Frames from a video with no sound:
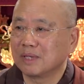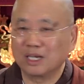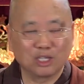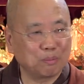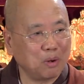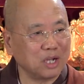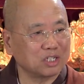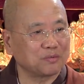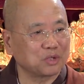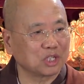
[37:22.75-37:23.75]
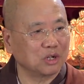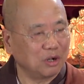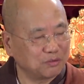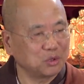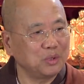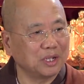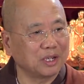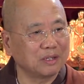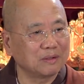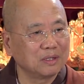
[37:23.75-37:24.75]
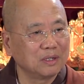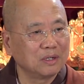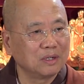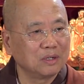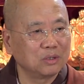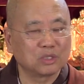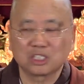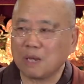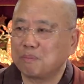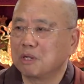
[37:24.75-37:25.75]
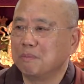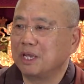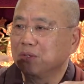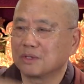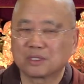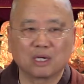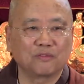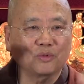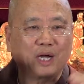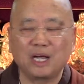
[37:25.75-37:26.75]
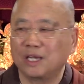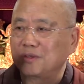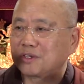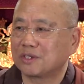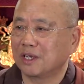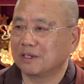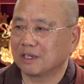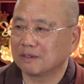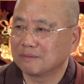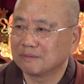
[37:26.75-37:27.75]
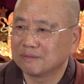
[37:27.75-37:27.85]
And in the process of doing it, you sublimate yourself to a higher understanding